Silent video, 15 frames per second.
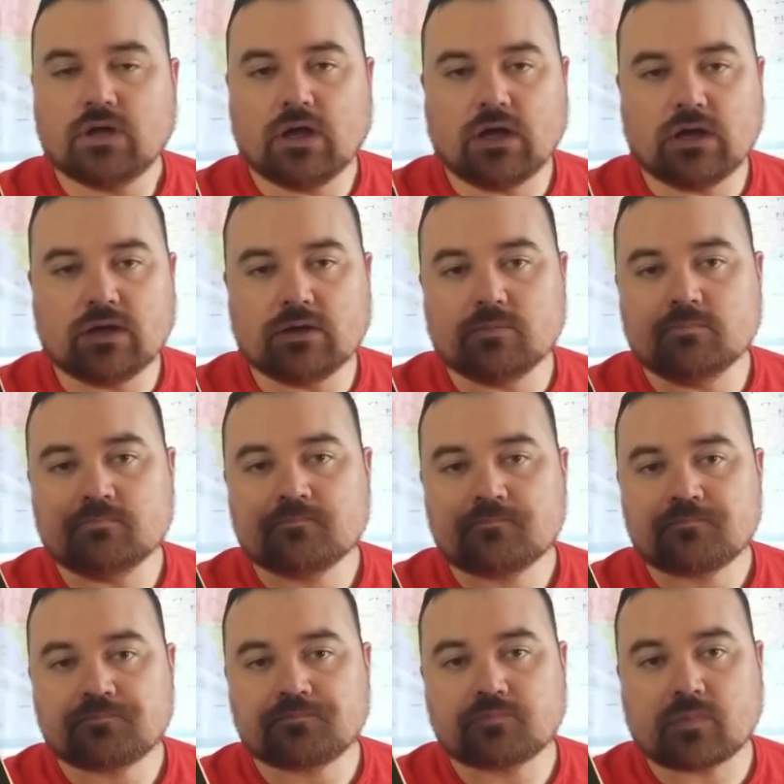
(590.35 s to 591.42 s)
And
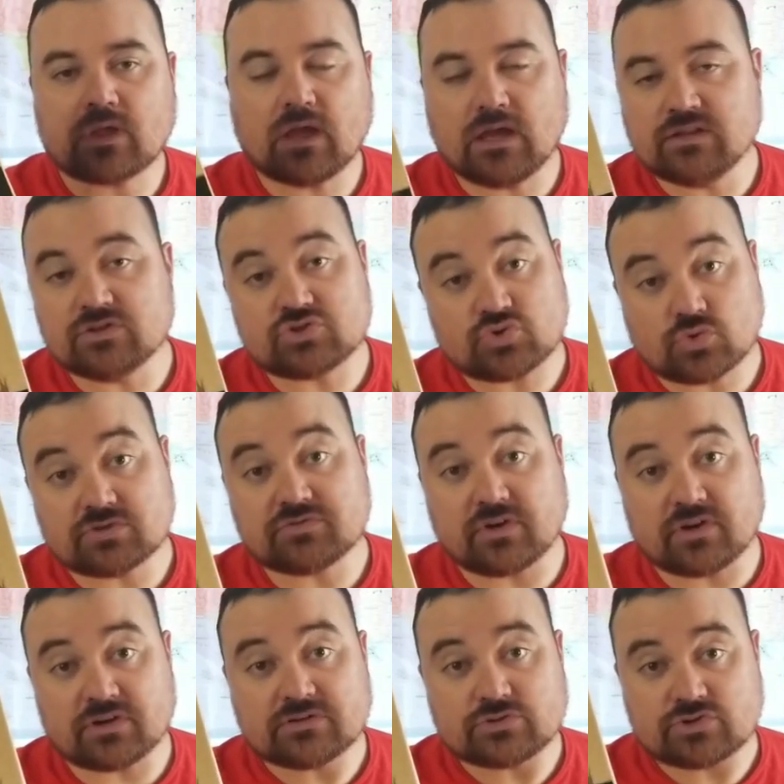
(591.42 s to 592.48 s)
the story is
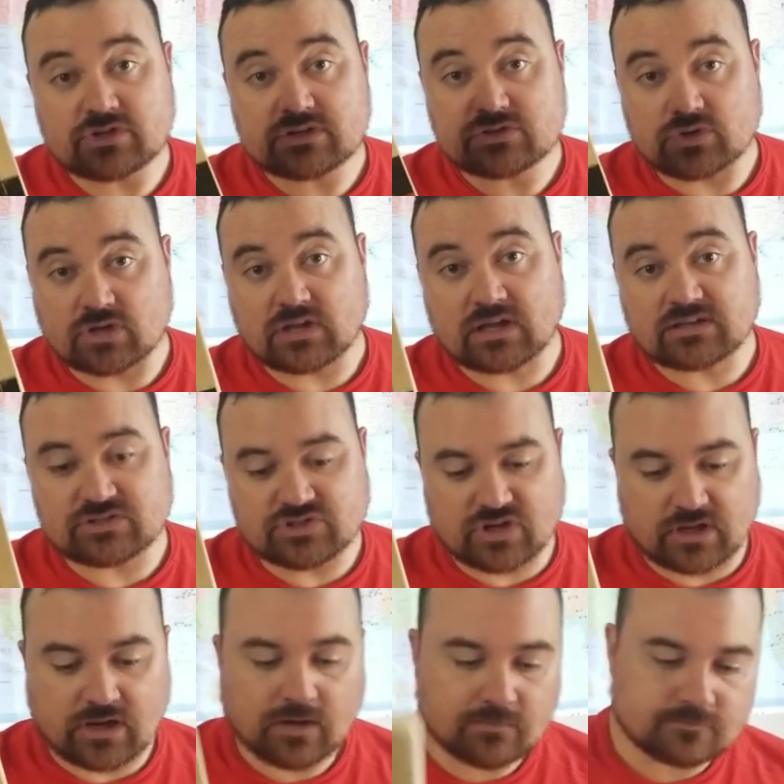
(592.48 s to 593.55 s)
very interesting, so I'd like to
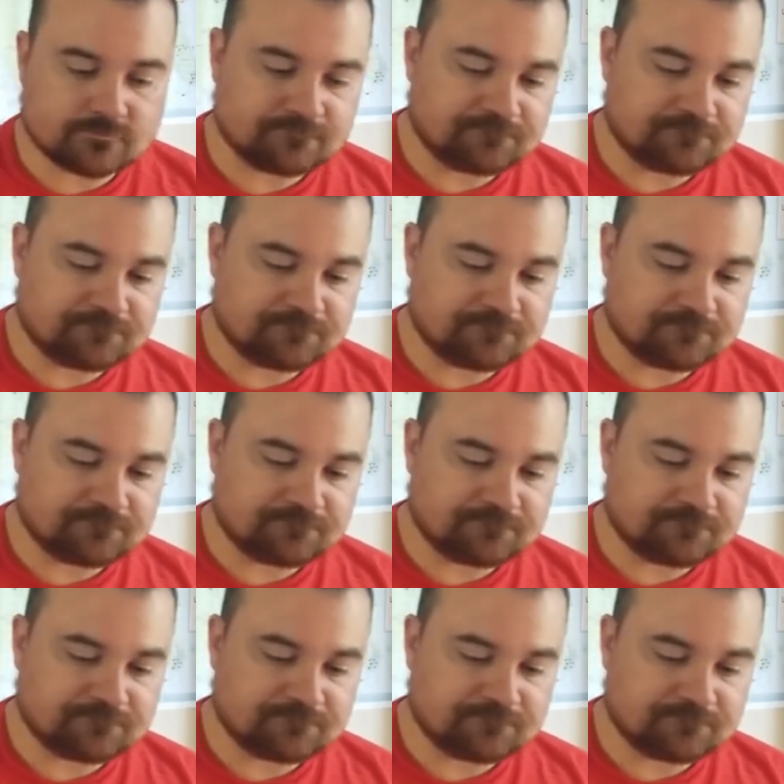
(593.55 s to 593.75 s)
check it out.